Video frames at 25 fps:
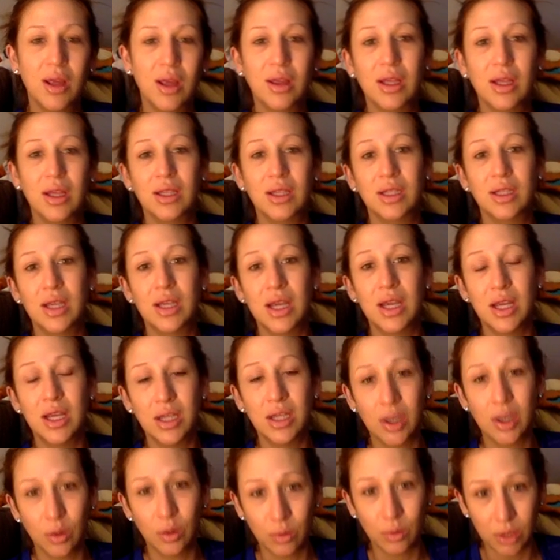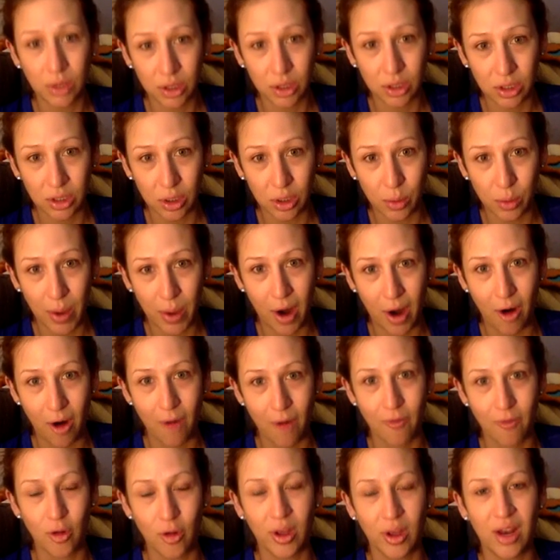These ketones are so
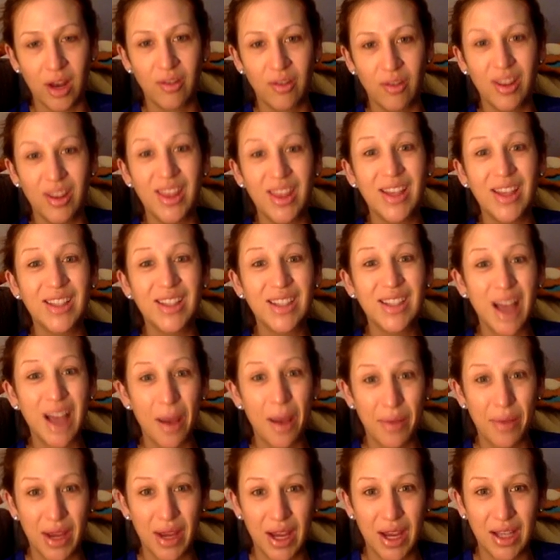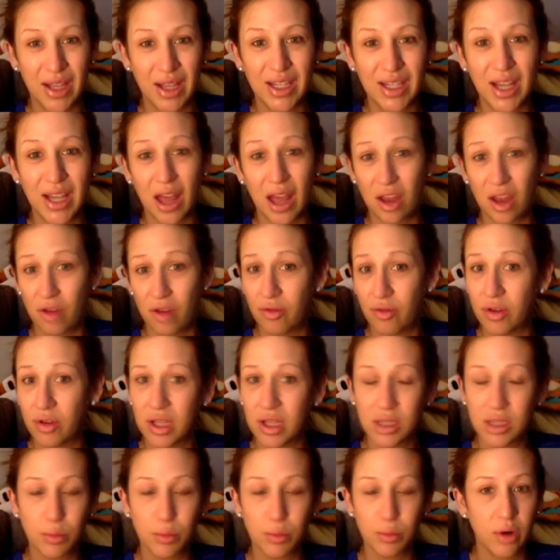powerful, and everything's coming together for
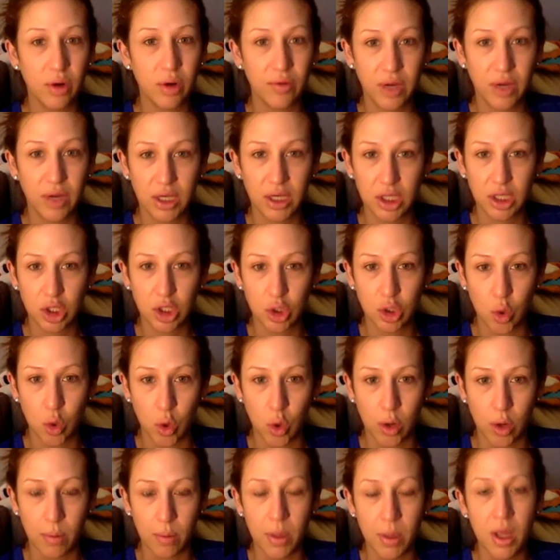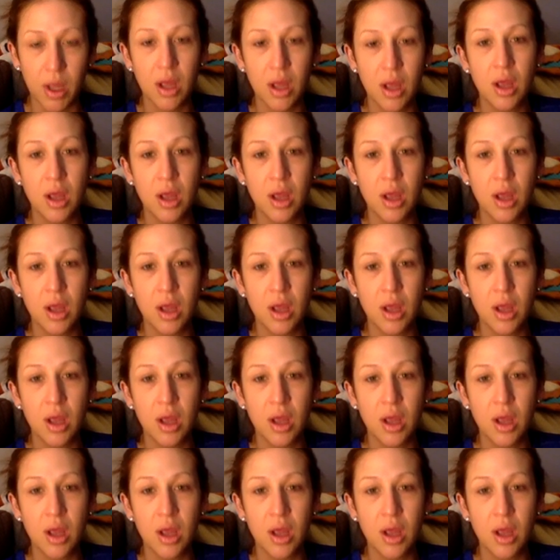this perfect storm